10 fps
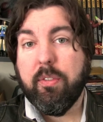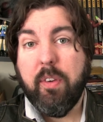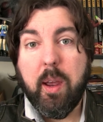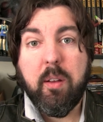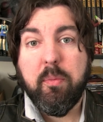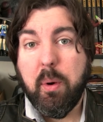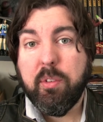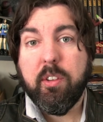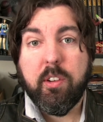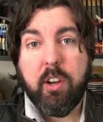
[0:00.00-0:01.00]
a fan of
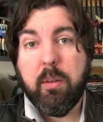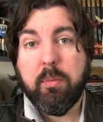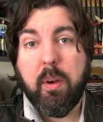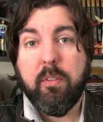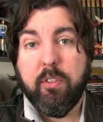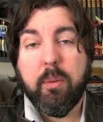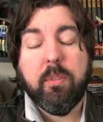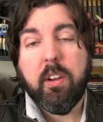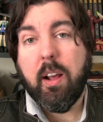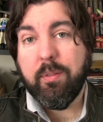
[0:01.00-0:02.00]
most of the James Bond
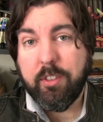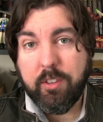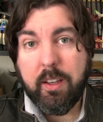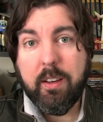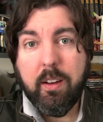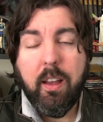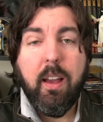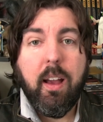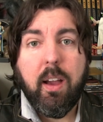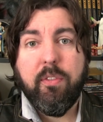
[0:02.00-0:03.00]
films that I've seen,
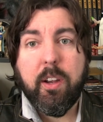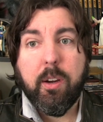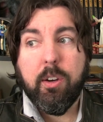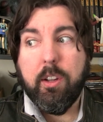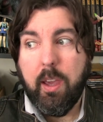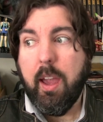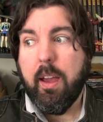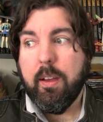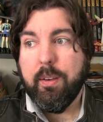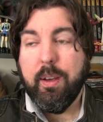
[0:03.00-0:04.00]
I figured,
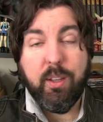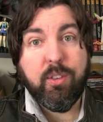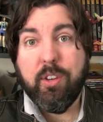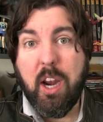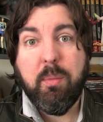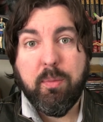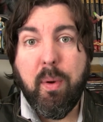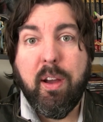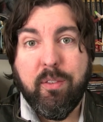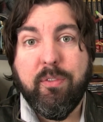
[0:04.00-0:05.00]
yeah, it's a James
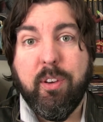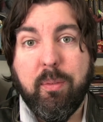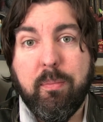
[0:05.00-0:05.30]
Bond film.